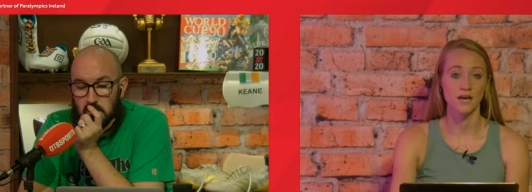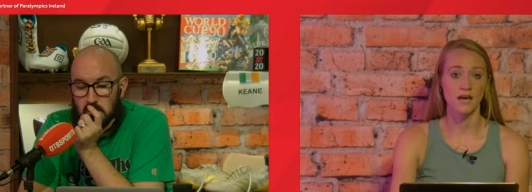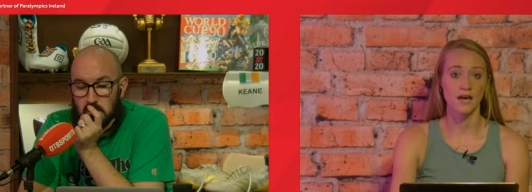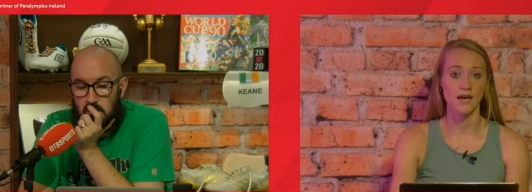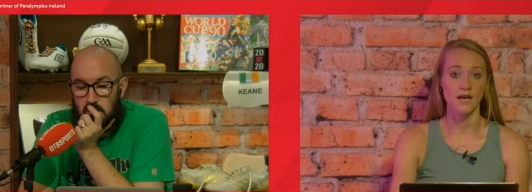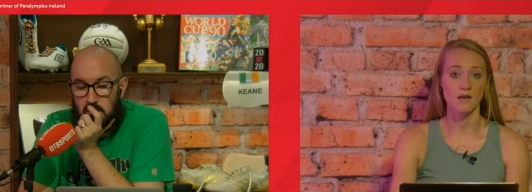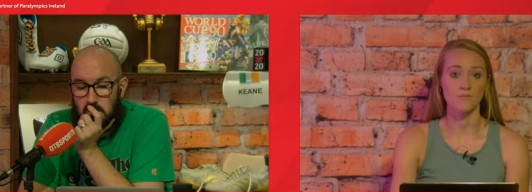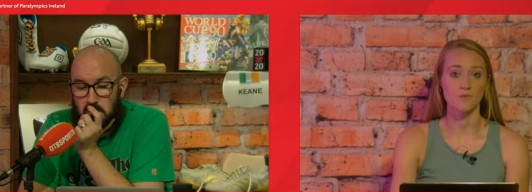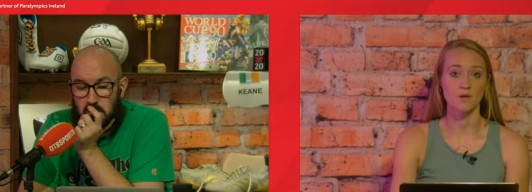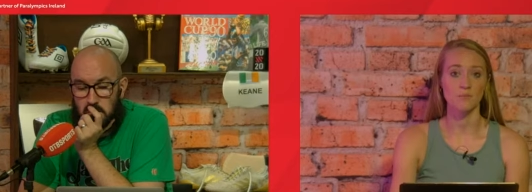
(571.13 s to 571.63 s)

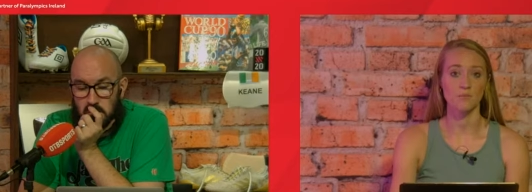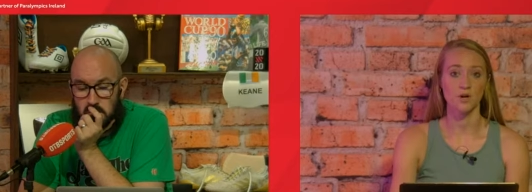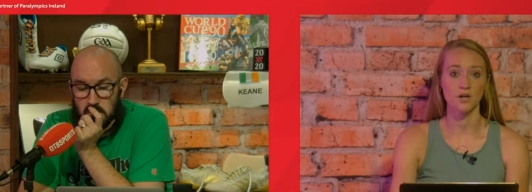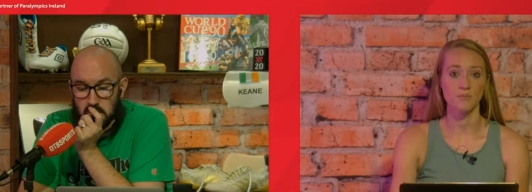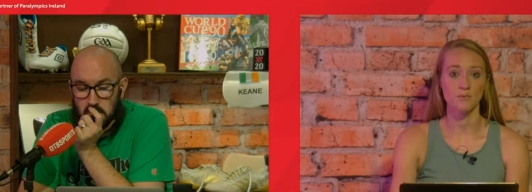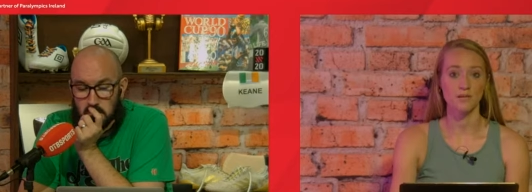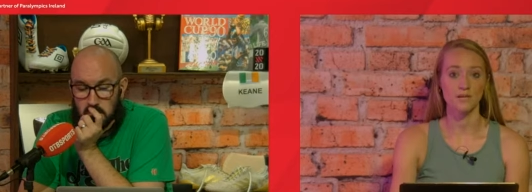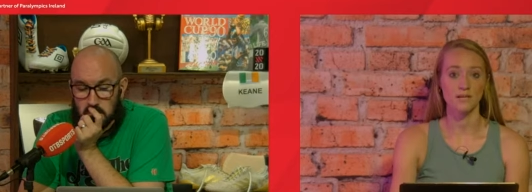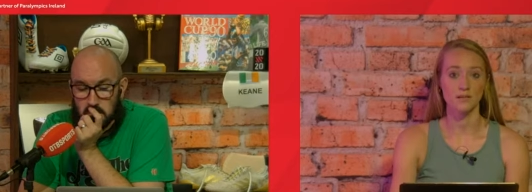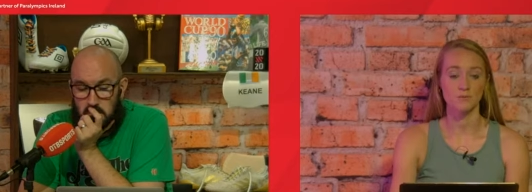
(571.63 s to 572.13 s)
Speaker 1: It
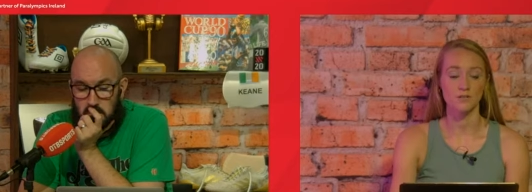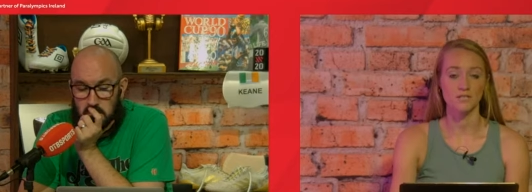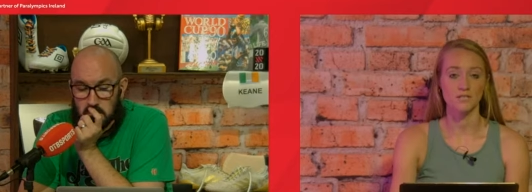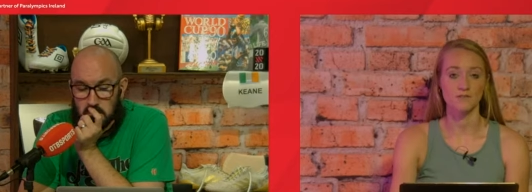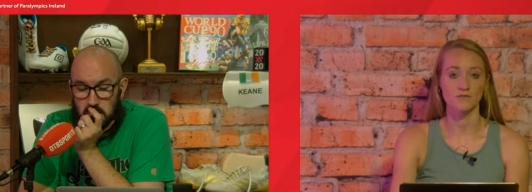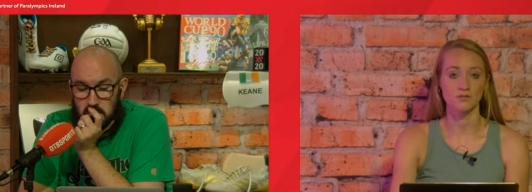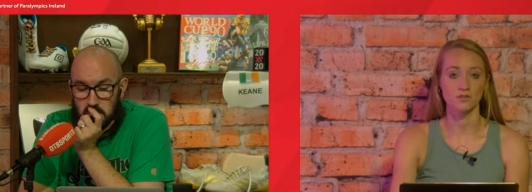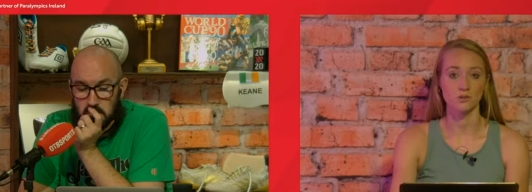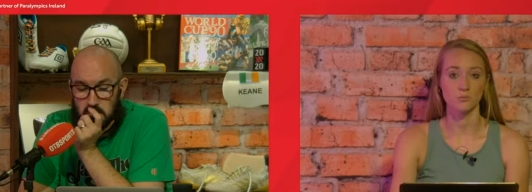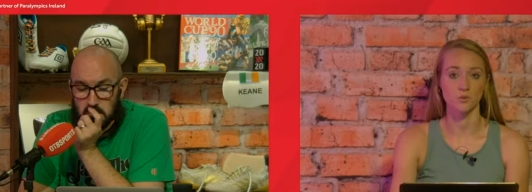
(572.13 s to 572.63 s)
might be a little bit
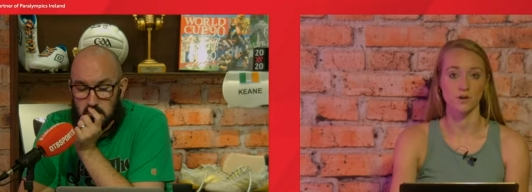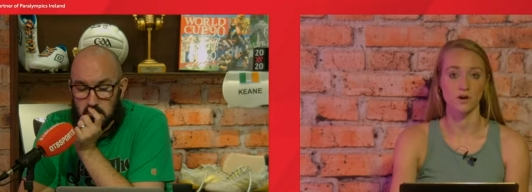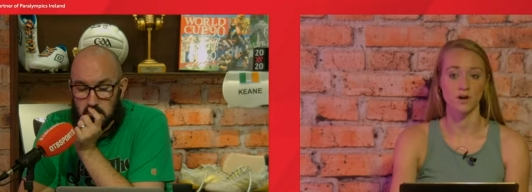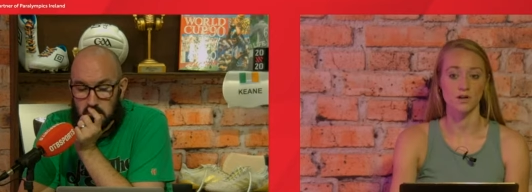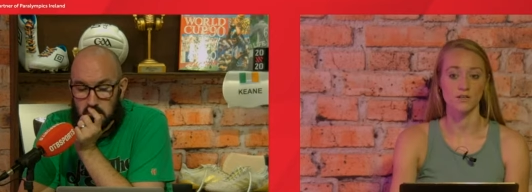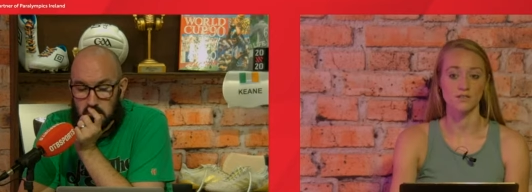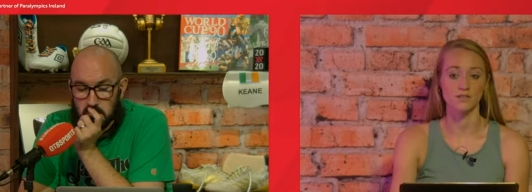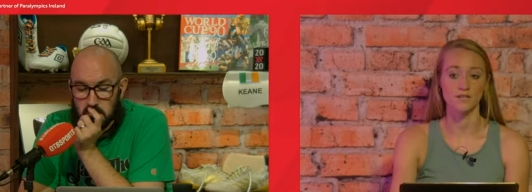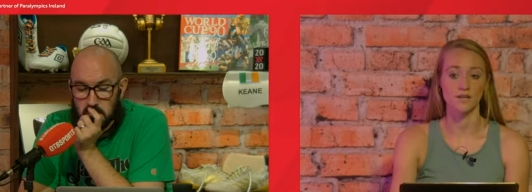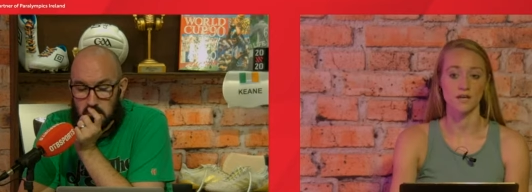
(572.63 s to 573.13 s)
difficult
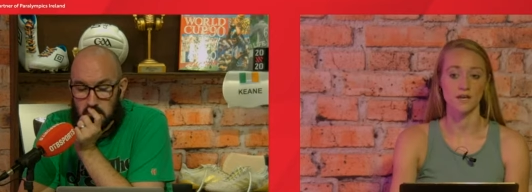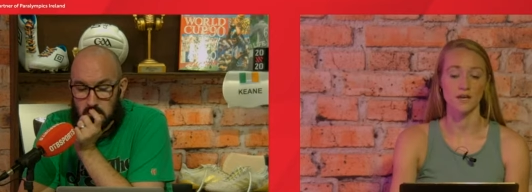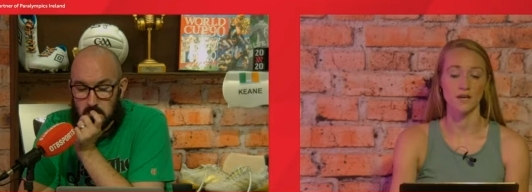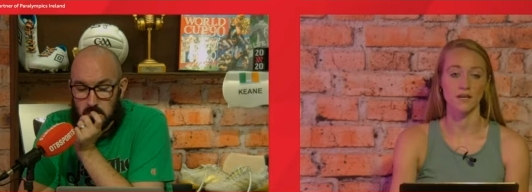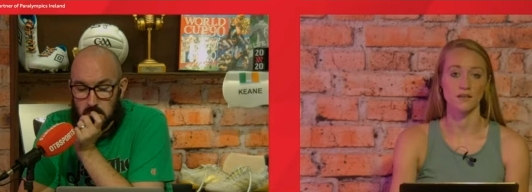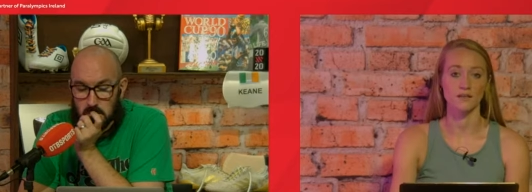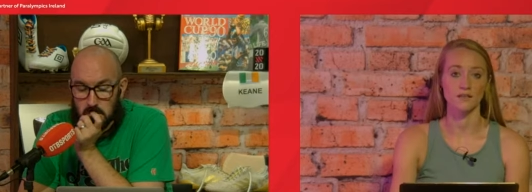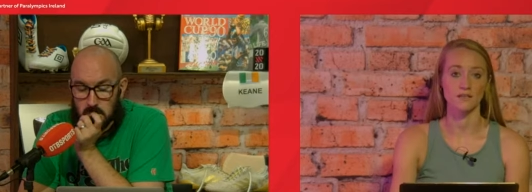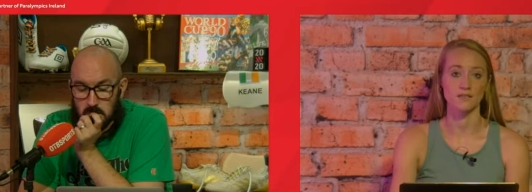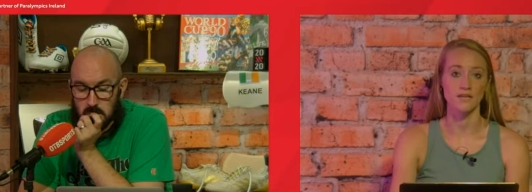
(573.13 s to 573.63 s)
because
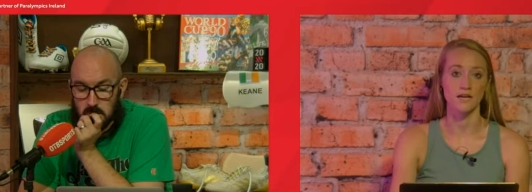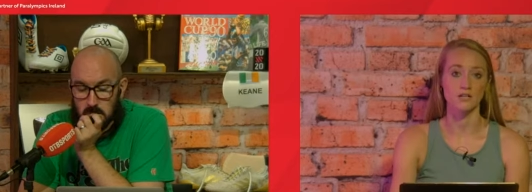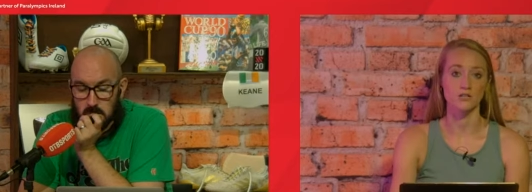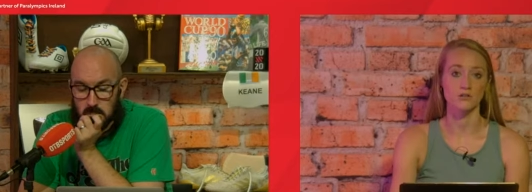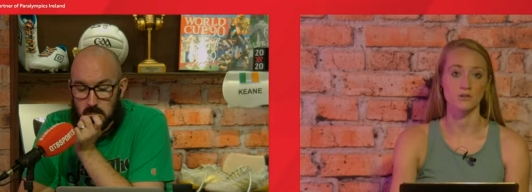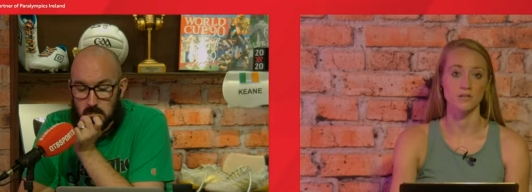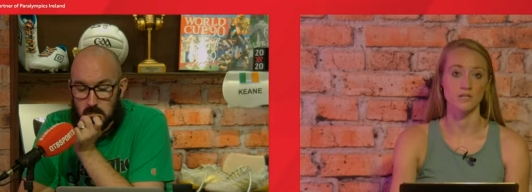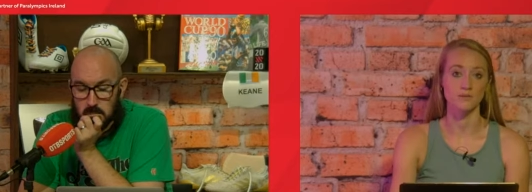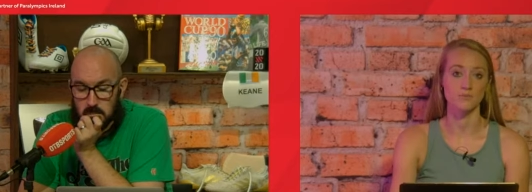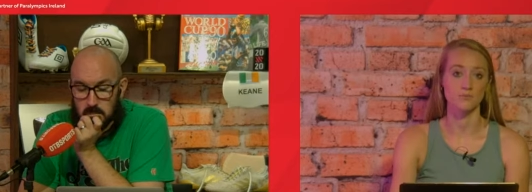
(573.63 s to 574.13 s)
because the
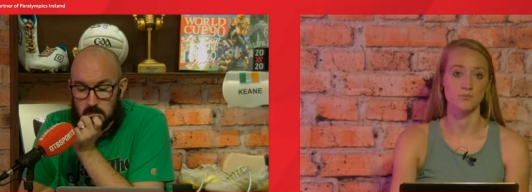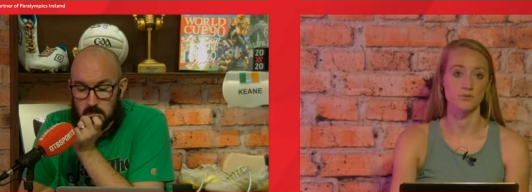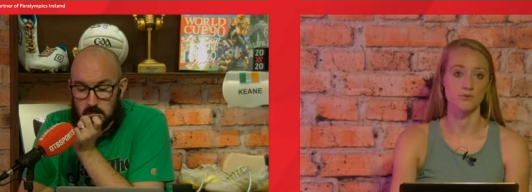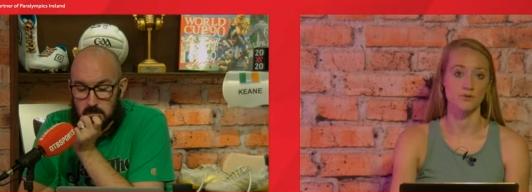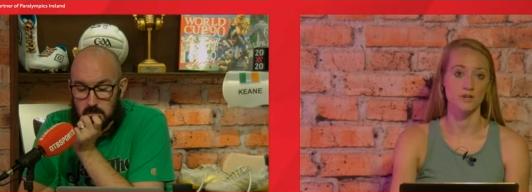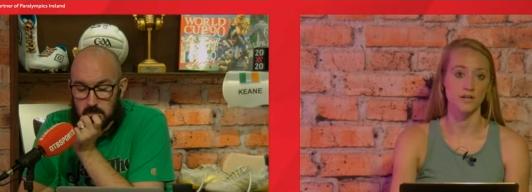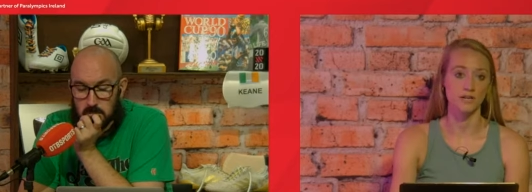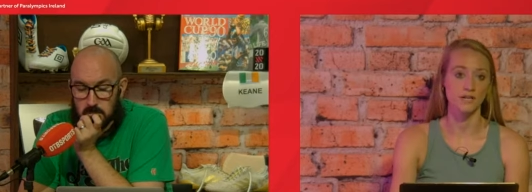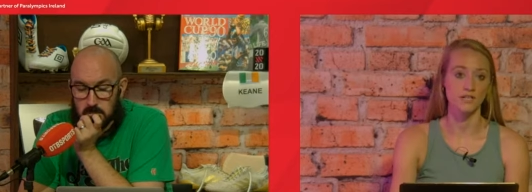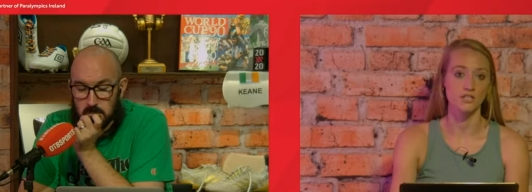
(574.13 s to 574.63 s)
schedule is
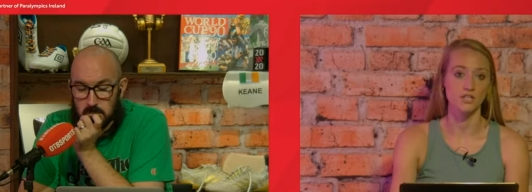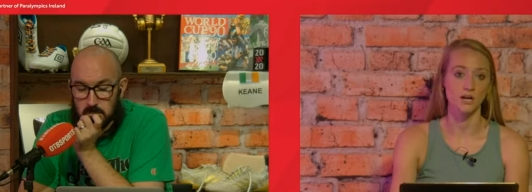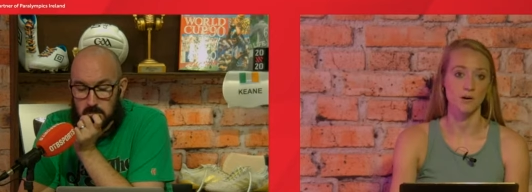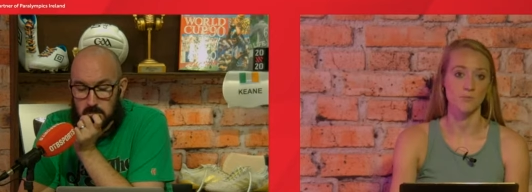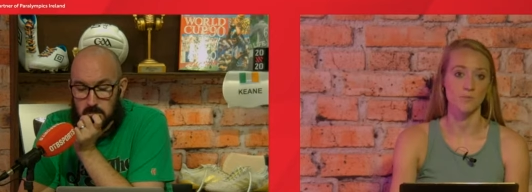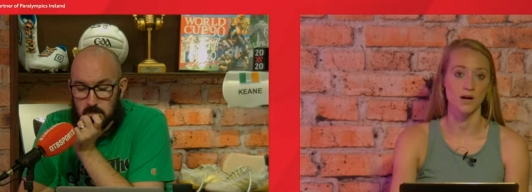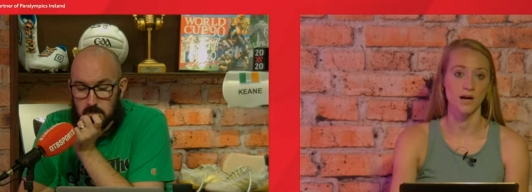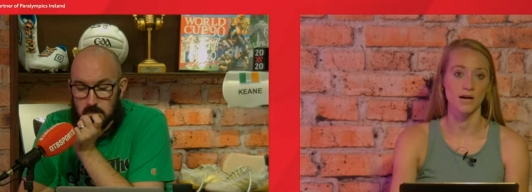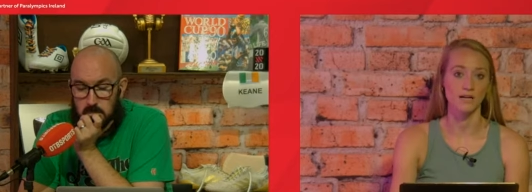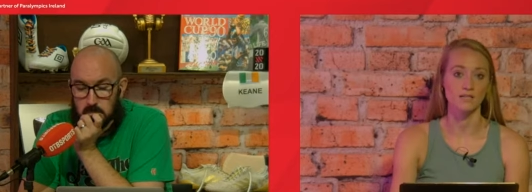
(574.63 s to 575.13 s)
pretty
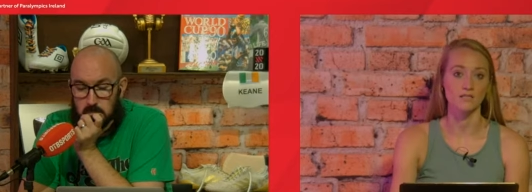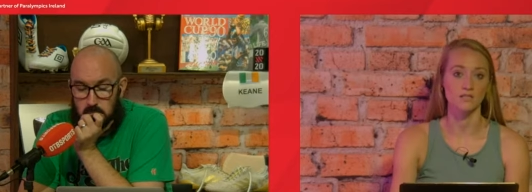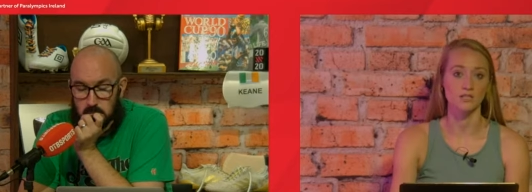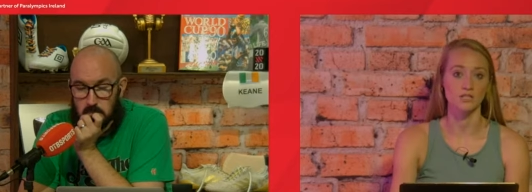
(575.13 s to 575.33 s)
jam-packed.